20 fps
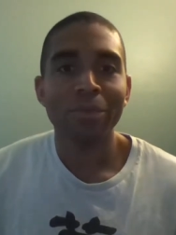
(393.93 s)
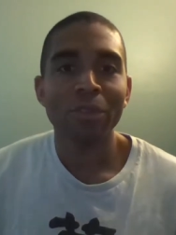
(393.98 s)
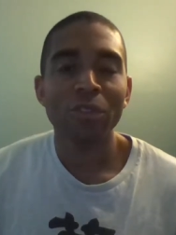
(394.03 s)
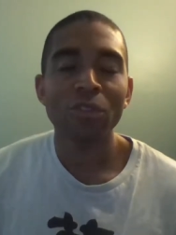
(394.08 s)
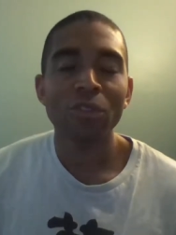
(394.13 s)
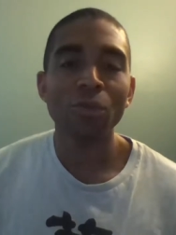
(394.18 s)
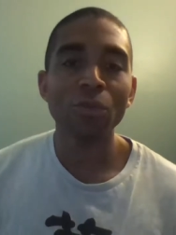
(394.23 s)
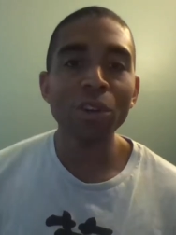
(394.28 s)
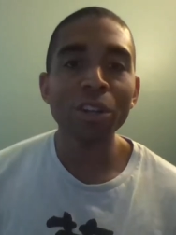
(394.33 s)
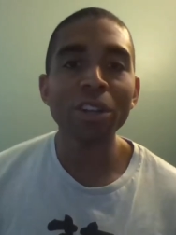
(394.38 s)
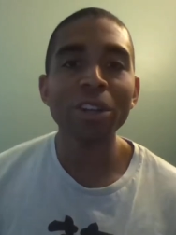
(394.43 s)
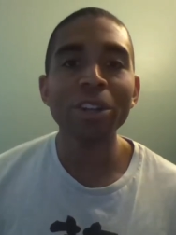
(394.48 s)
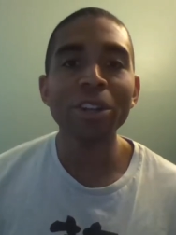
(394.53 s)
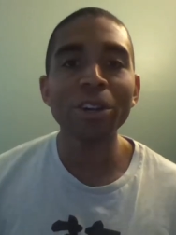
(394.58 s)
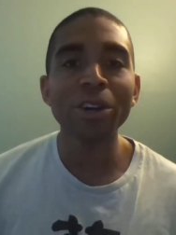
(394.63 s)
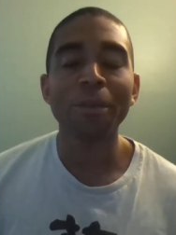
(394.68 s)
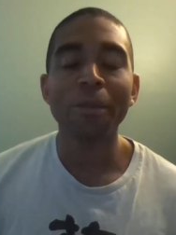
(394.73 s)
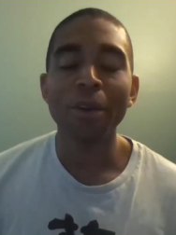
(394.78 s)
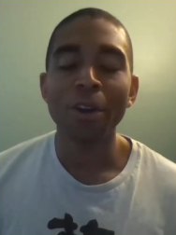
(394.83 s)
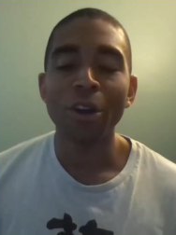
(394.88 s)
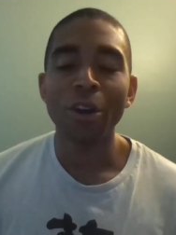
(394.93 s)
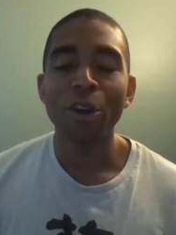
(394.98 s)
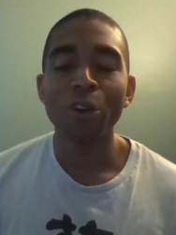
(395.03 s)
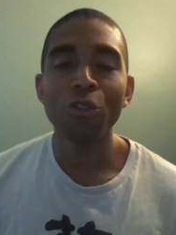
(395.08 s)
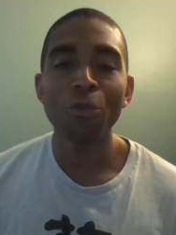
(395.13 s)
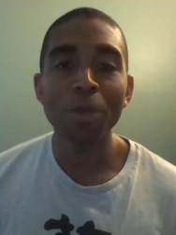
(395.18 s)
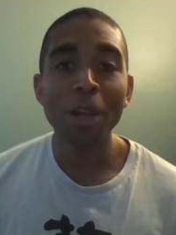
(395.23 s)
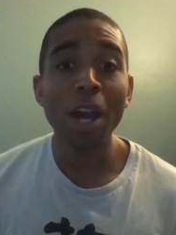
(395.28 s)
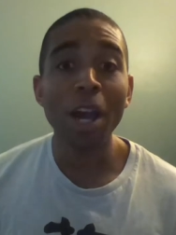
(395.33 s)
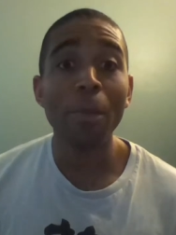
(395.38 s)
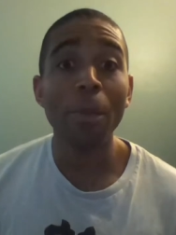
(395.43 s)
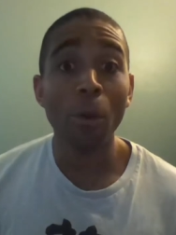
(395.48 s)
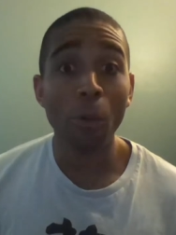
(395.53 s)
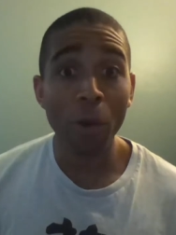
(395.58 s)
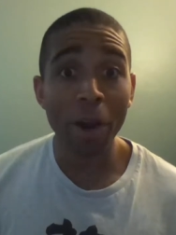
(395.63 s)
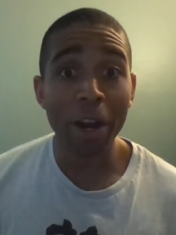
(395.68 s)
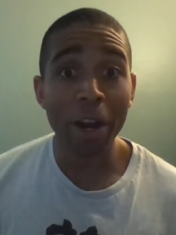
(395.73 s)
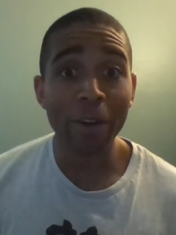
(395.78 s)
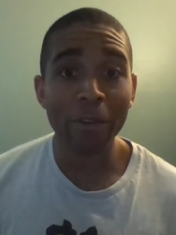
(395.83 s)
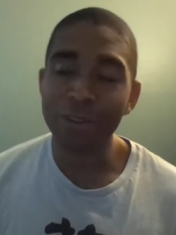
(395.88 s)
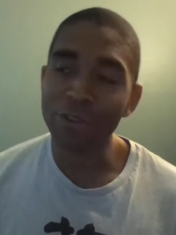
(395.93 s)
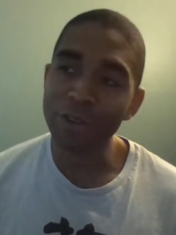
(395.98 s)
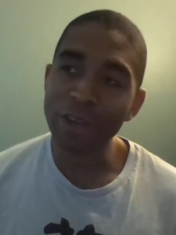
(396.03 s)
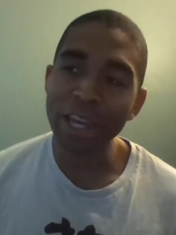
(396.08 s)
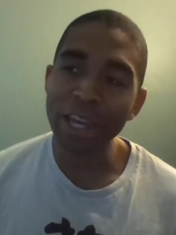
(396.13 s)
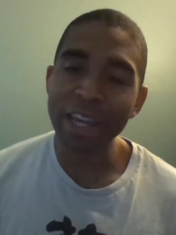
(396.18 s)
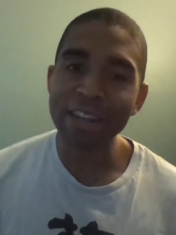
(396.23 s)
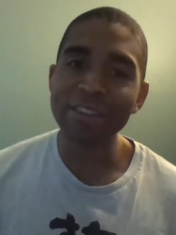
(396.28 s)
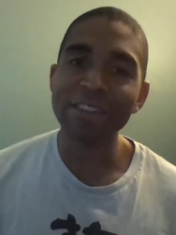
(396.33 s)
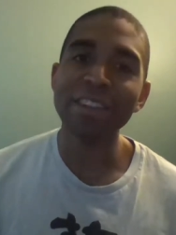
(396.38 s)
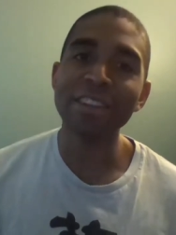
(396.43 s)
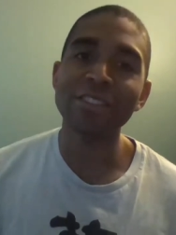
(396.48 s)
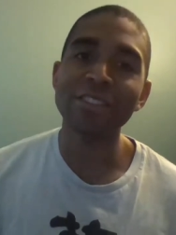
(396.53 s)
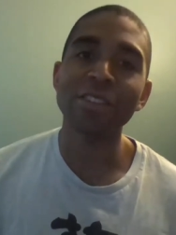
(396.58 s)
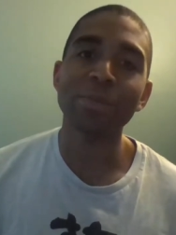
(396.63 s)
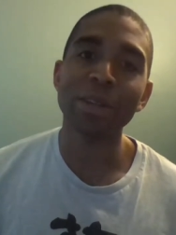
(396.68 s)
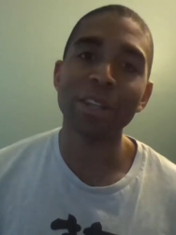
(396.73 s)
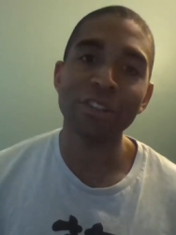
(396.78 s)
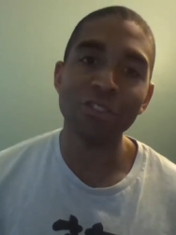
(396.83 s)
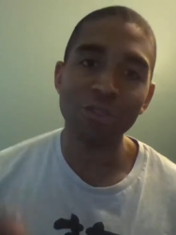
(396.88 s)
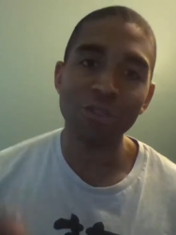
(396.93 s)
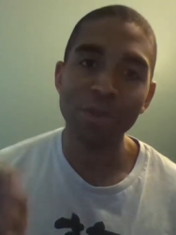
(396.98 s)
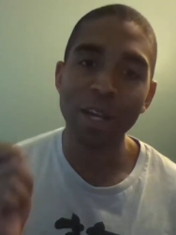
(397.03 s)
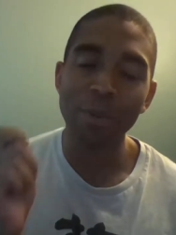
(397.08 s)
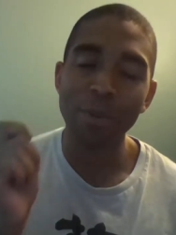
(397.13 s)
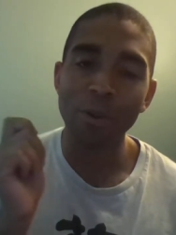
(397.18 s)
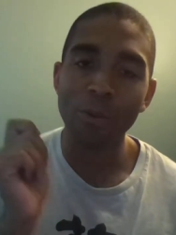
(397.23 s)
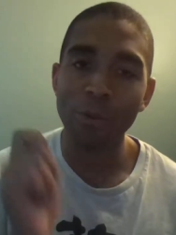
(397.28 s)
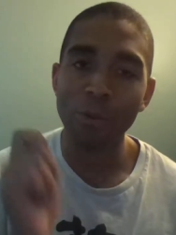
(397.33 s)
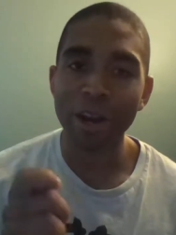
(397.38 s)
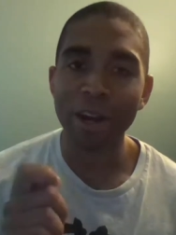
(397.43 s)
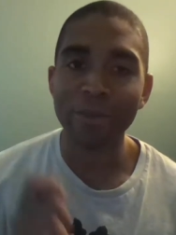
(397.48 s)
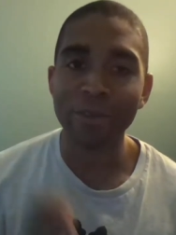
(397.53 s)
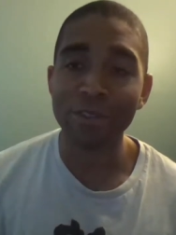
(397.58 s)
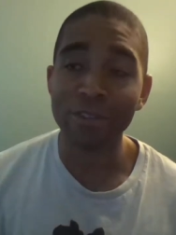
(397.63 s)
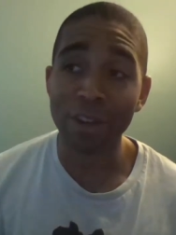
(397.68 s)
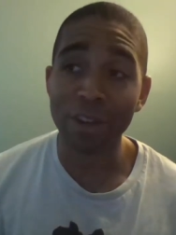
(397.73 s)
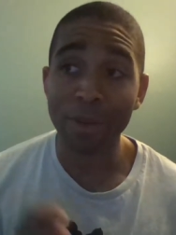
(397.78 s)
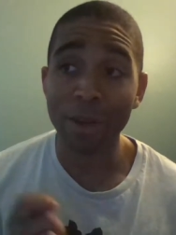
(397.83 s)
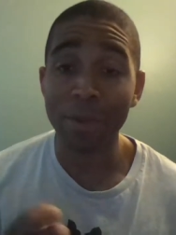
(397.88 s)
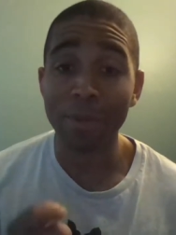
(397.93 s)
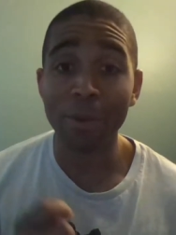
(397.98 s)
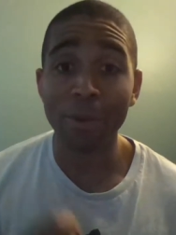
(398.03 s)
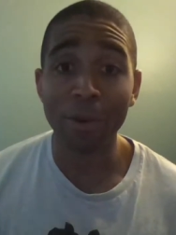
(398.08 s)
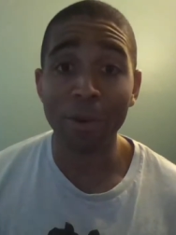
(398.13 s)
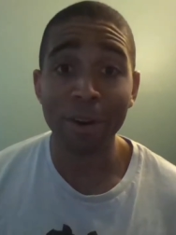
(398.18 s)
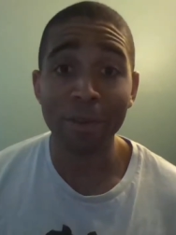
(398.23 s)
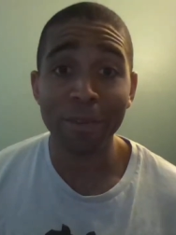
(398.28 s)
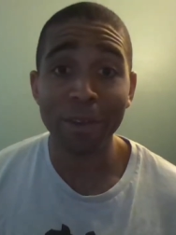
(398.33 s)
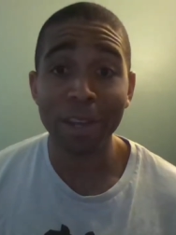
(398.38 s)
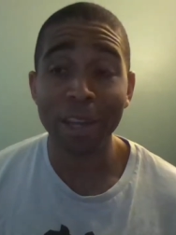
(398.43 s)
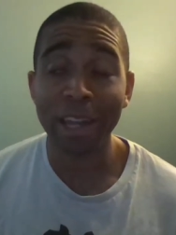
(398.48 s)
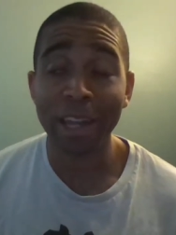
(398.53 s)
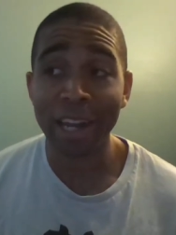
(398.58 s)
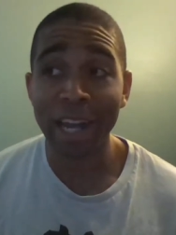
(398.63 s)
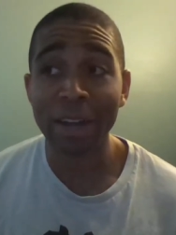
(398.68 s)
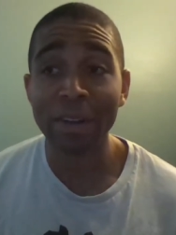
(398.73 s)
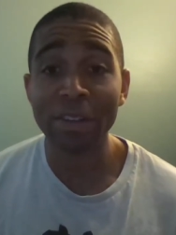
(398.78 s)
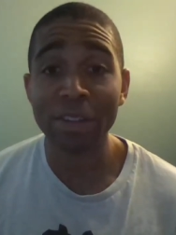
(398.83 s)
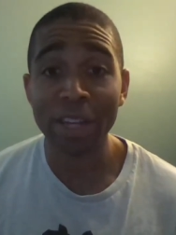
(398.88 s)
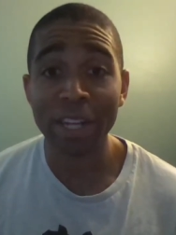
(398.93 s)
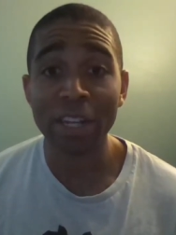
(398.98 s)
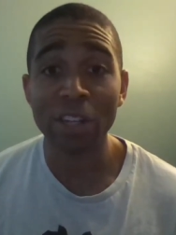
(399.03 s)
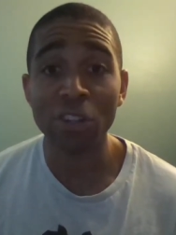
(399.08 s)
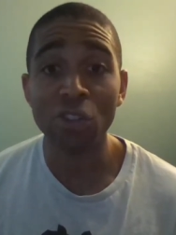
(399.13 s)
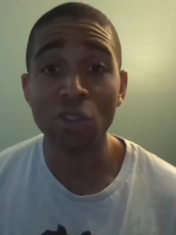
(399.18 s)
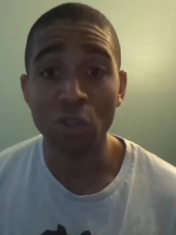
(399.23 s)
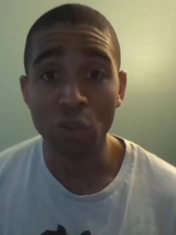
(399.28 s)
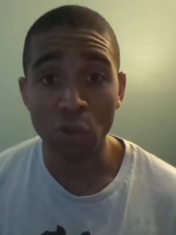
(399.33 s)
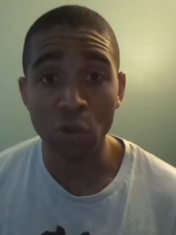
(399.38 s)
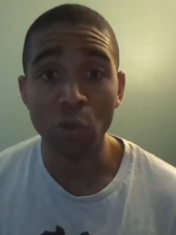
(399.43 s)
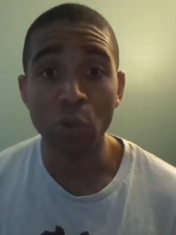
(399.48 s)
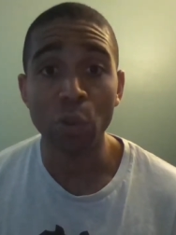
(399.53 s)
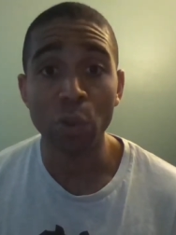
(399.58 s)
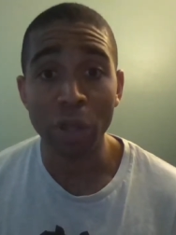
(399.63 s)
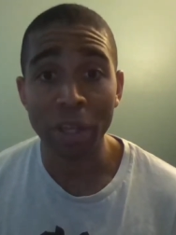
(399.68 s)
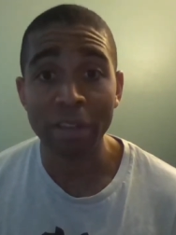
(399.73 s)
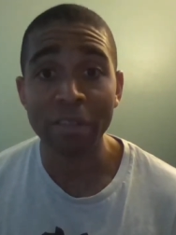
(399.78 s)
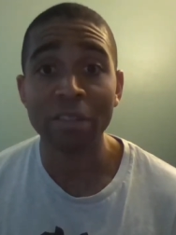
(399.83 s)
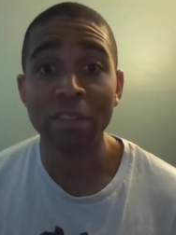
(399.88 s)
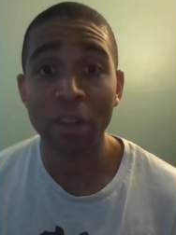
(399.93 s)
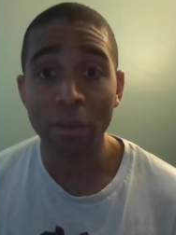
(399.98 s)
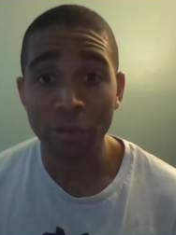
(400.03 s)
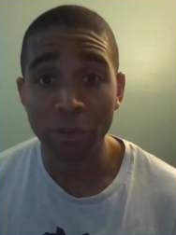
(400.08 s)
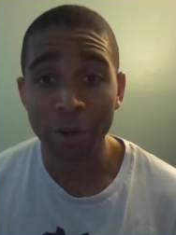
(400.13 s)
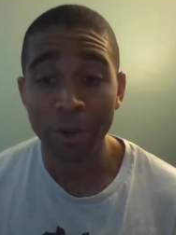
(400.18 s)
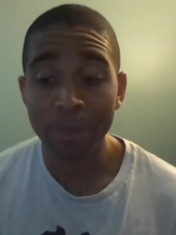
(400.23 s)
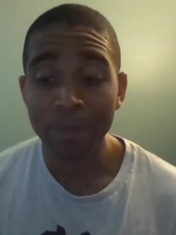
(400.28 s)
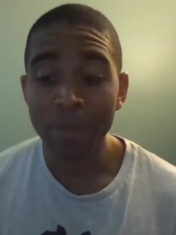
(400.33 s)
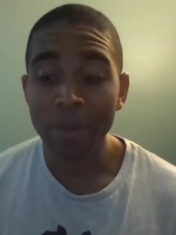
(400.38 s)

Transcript: So what do? You become aware of it. You can't change something until you become aware of it. So I become aware of it, and I decided to do things different.